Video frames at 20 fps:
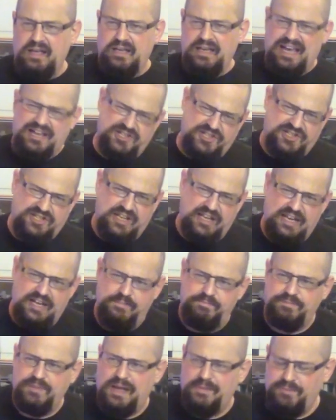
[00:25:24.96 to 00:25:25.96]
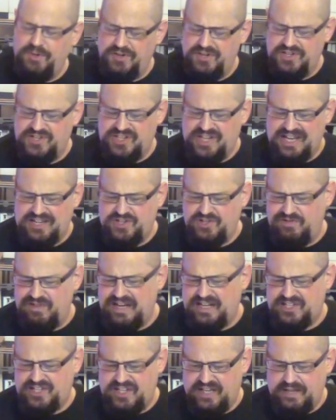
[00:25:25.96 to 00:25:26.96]
Yes, dear, I'm not
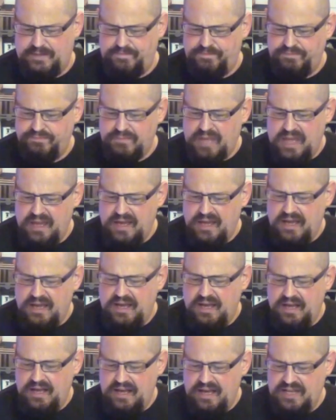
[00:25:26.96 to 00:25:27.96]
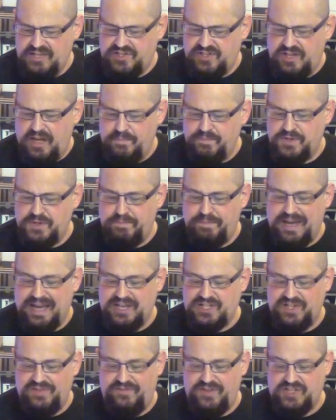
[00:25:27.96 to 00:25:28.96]
exaggerating. It's come to pay
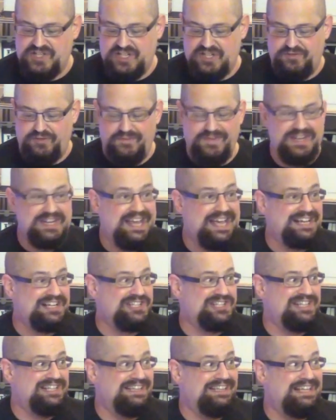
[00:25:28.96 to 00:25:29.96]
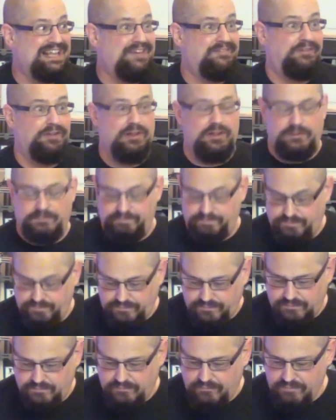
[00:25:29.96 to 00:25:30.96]
us a visit from the next level.
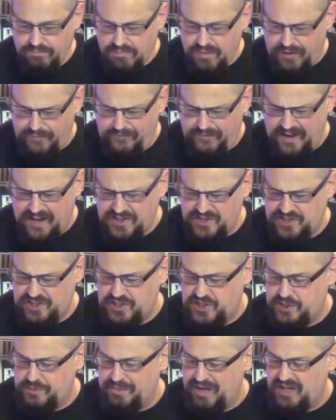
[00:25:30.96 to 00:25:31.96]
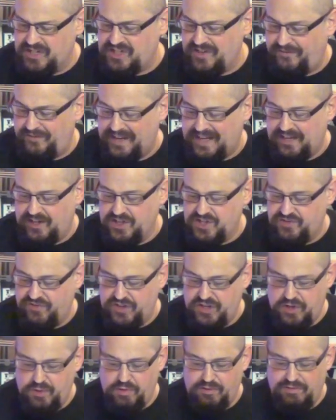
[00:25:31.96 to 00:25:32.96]
Faster, smarter thinkers
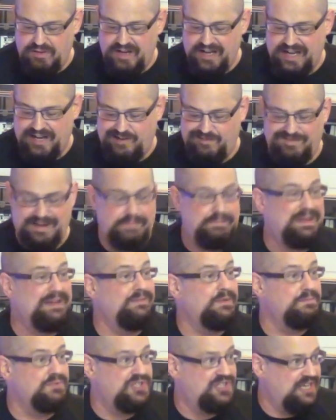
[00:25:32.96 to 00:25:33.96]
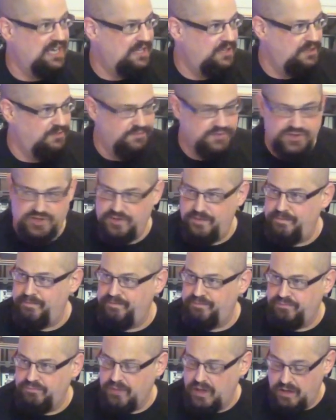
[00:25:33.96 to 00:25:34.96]
than you or I are crapping themselves.
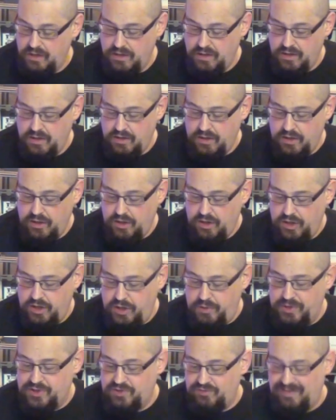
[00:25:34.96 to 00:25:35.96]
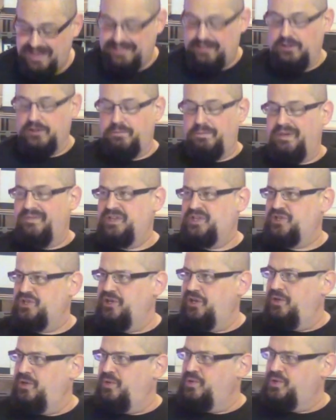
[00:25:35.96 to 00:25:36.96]
Hugh is rattled by this
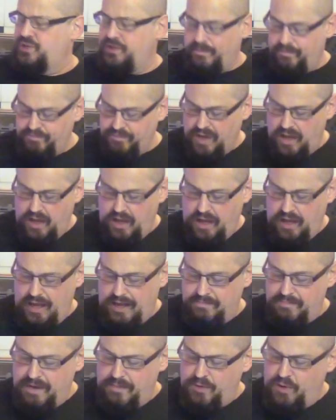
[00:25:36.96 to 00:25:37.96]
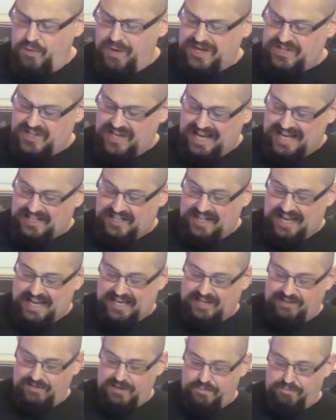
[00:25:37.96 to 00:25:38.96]
news. Mum always had an
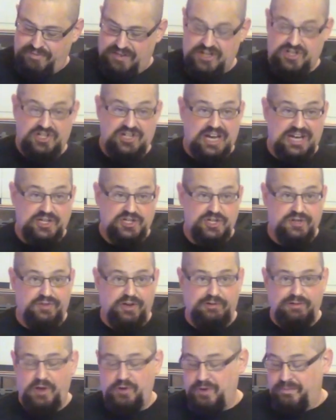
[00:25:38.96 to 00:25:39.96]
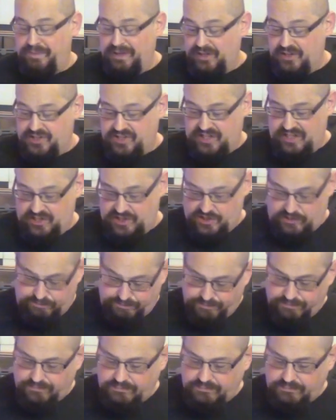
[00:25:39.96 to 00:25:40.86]
accurate appreciation of her own abilities.